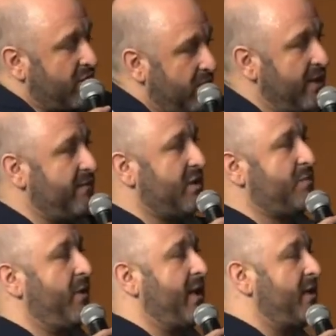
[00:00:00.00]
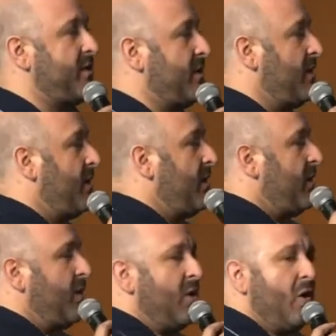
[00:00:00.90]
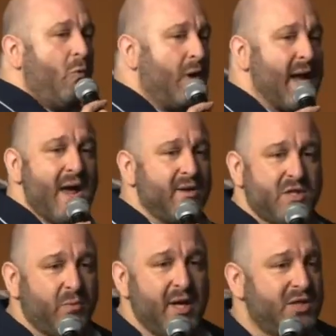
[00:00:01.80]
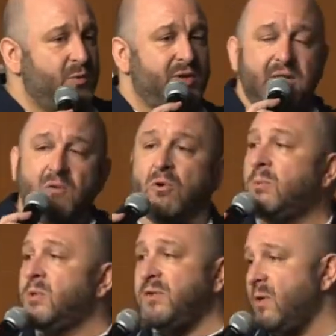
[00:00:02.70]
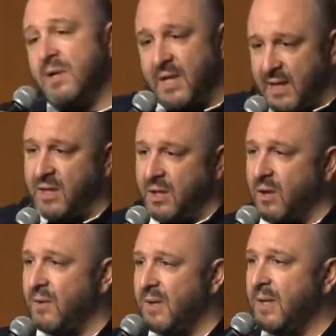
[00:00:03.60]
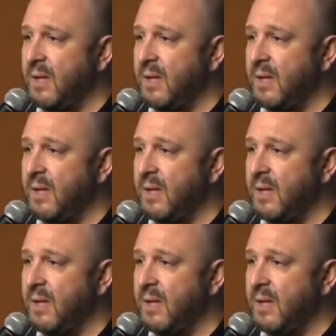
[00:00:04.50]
as you leave this place, walk out of this place with the aroma of unity in you.